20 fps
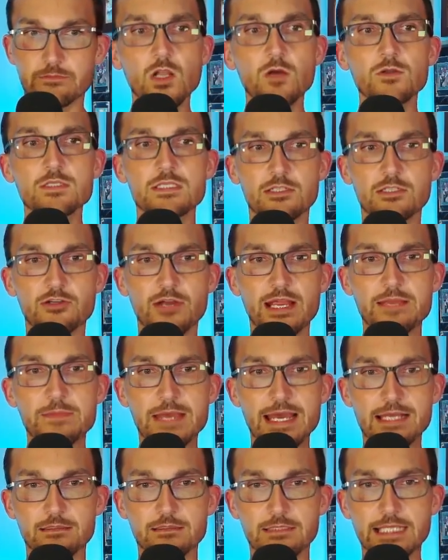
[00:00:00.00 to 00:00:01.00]
Oh, it's The Gray
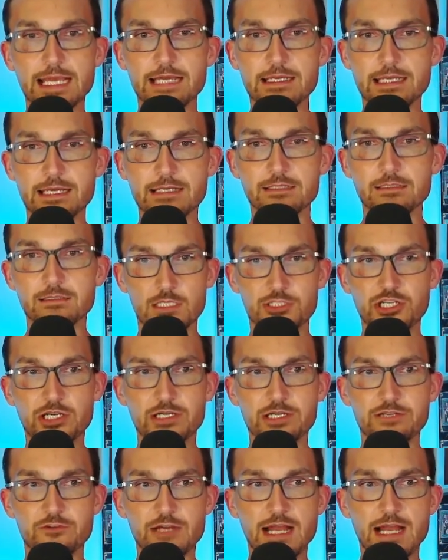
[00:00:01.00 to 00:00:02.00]
Man. Yeah, yeah.
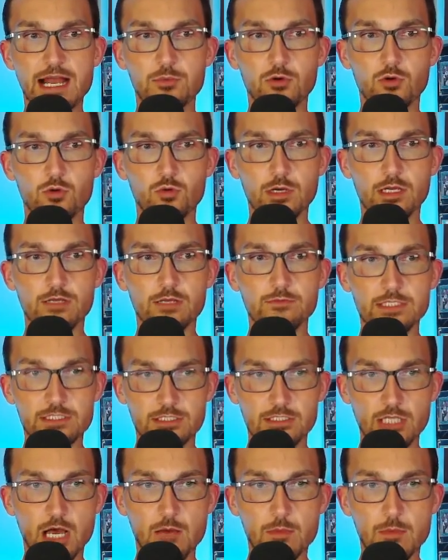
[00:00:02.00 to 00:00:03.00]
Cherry for Apple working with
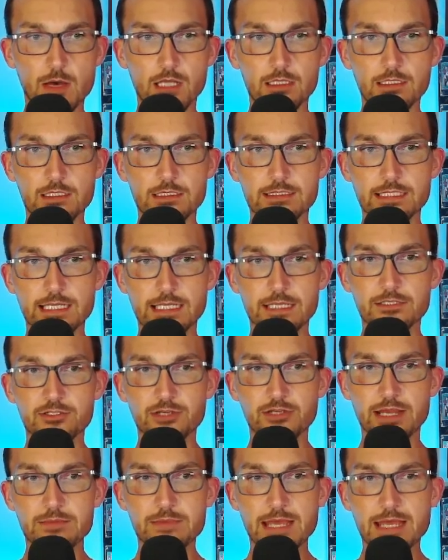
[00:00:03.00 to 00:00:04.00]
Tom Holland. Yeah, The
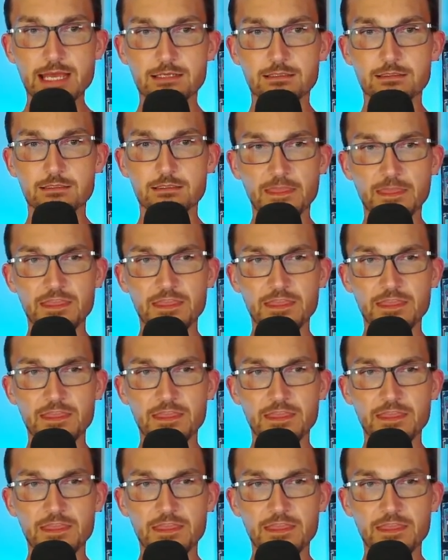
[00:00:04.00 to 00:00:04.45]
Gray Man.